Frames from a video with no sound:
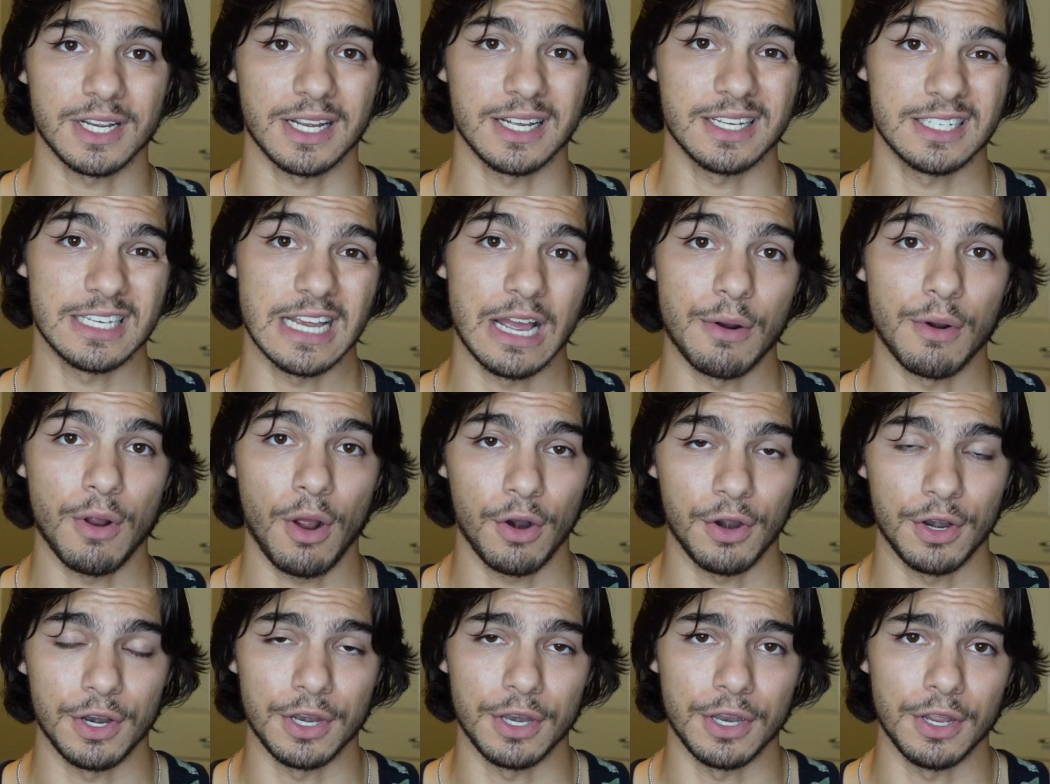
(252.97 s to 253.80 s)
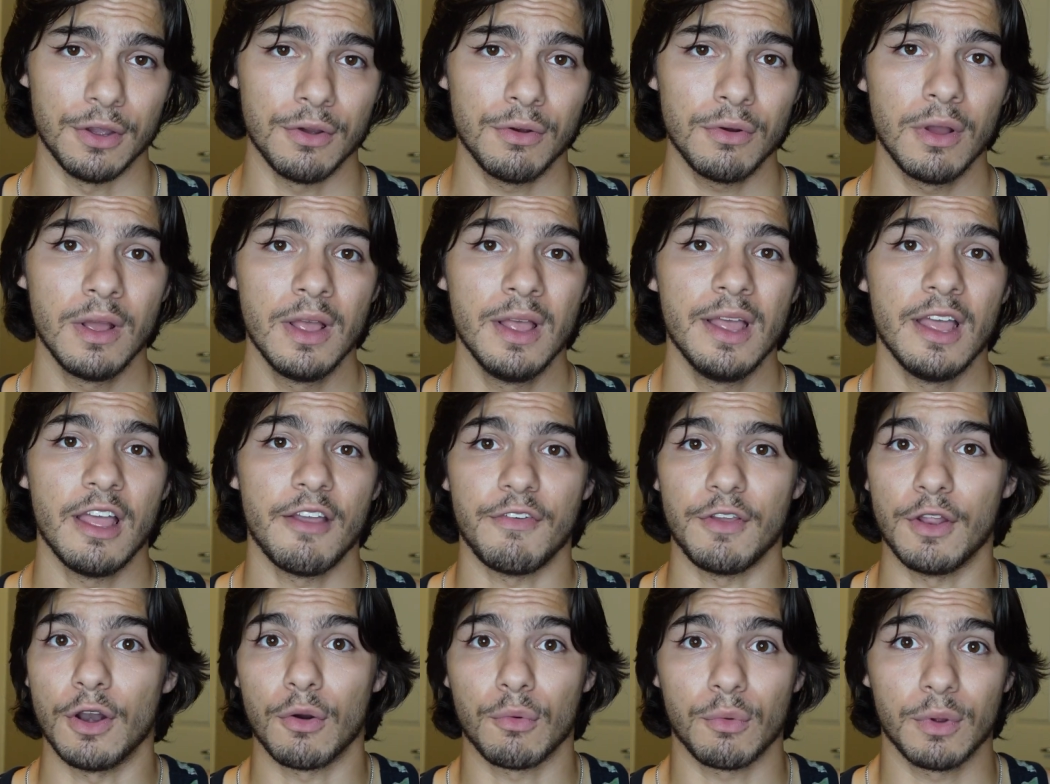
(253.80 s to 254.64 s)
It can sound hard to do if
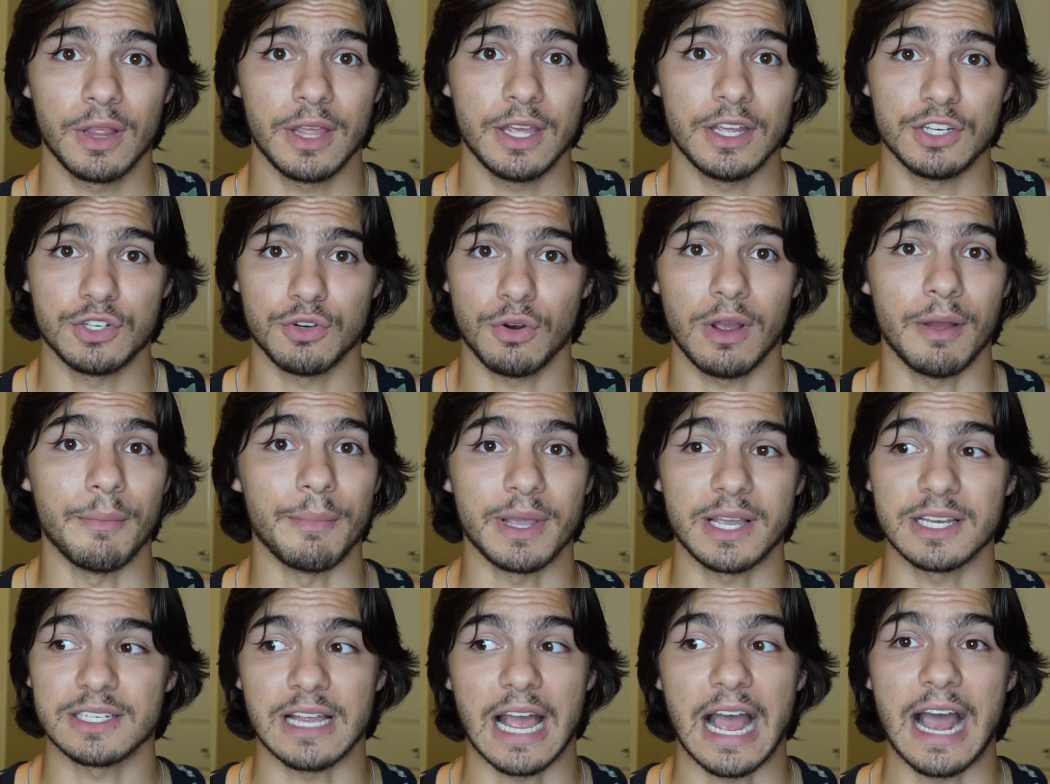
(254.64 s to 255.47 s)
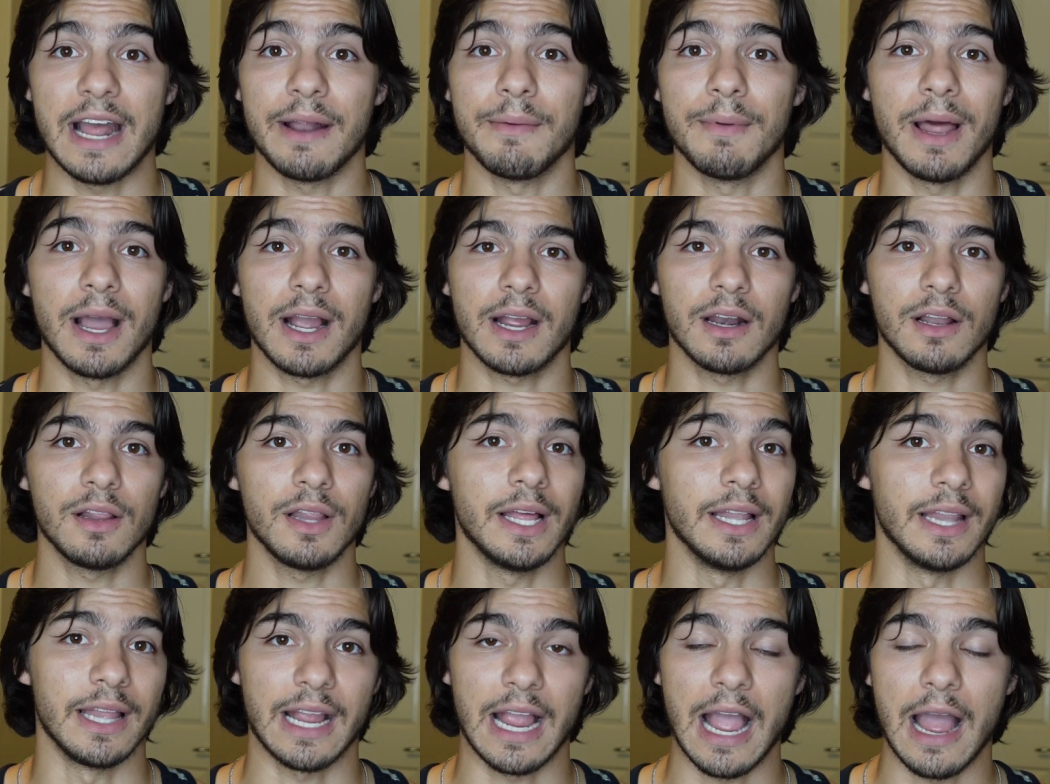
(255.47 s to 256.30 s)
you don't really enjoy it, because I'm not gonna
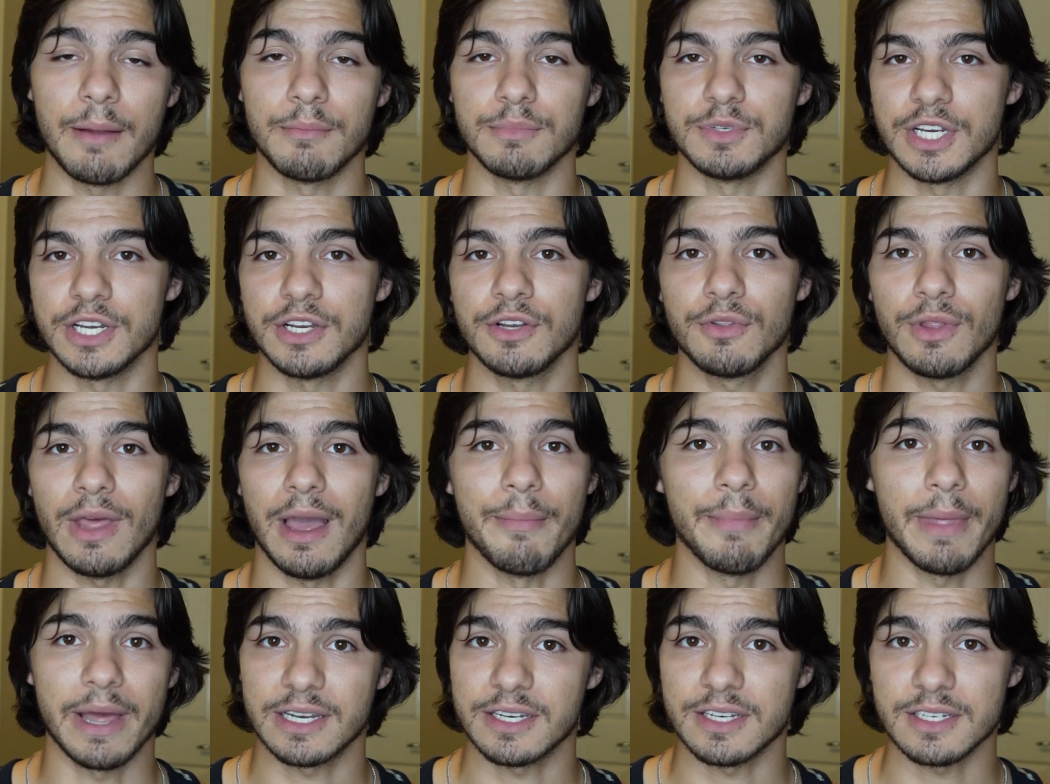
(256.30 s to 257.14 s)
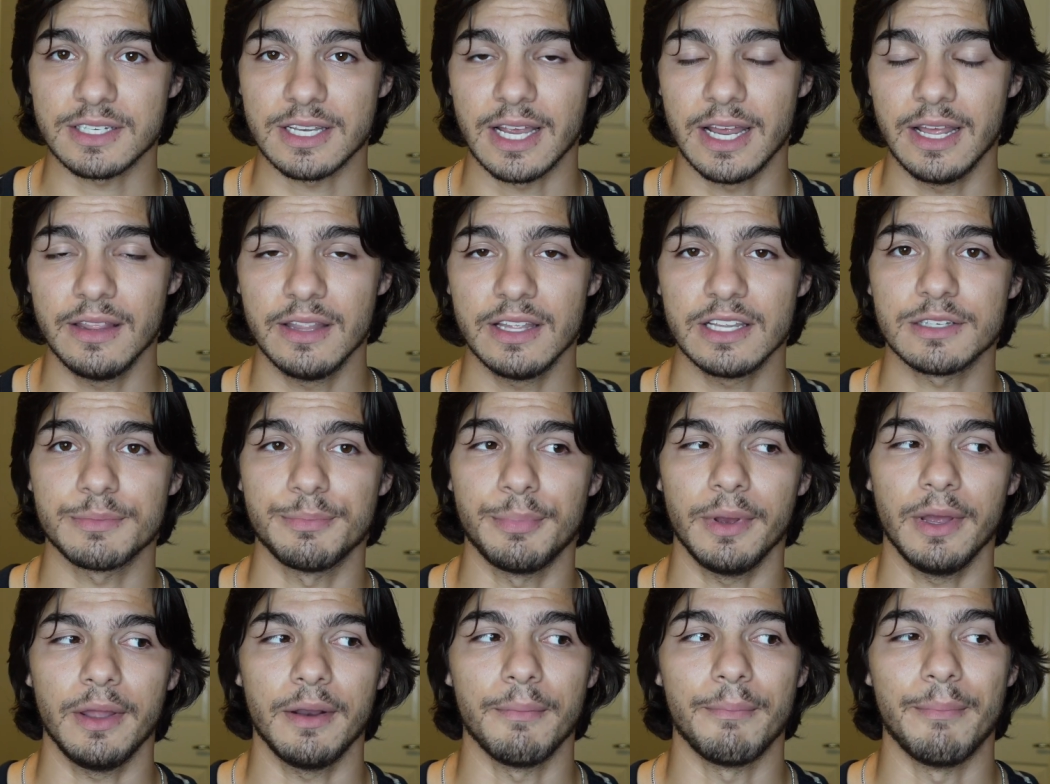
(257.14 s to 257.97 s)
lie, like I'm not just saying this,
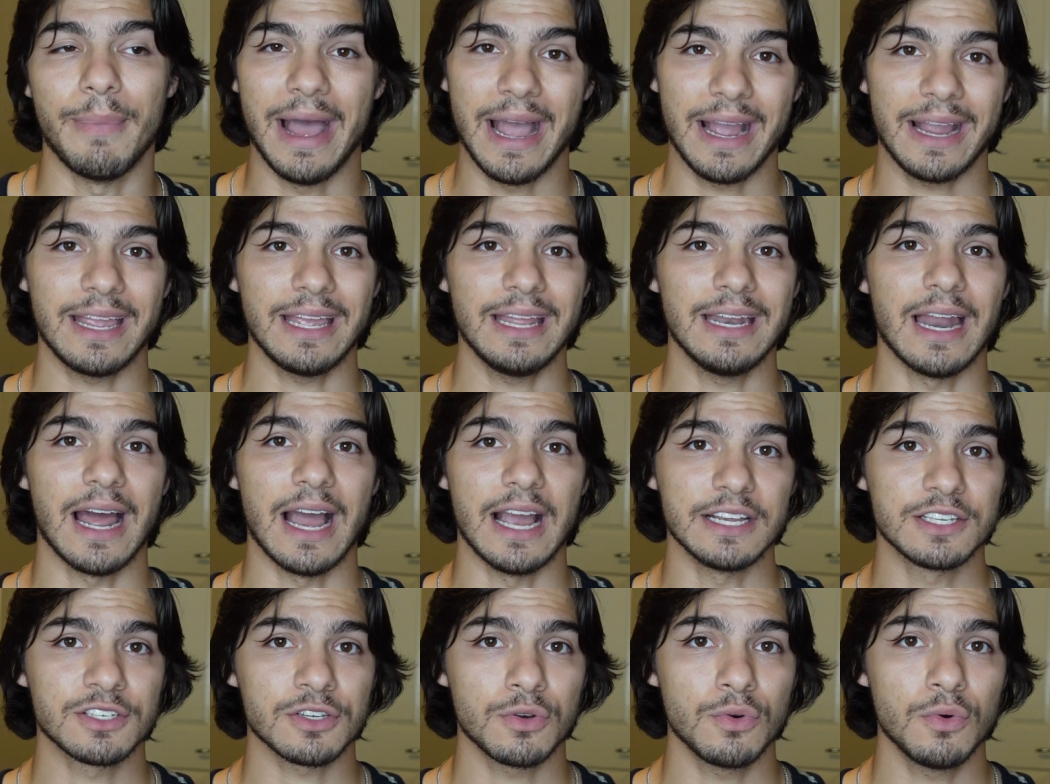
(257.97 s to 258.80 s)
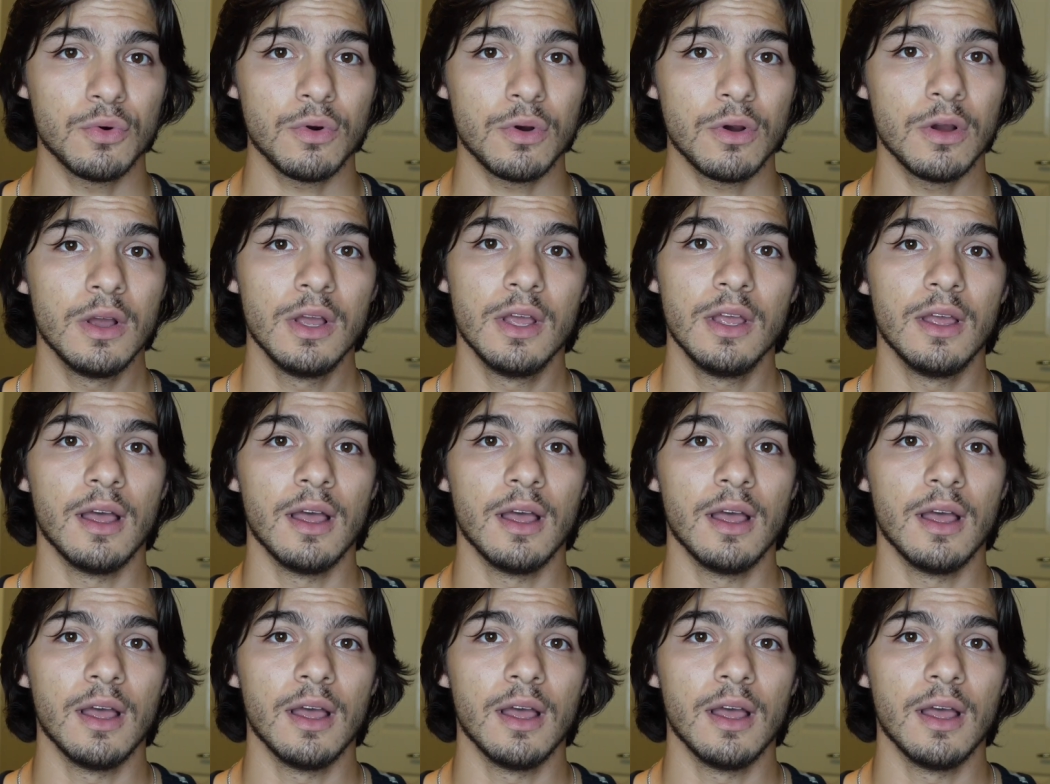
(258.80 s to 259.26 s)
but back in high school,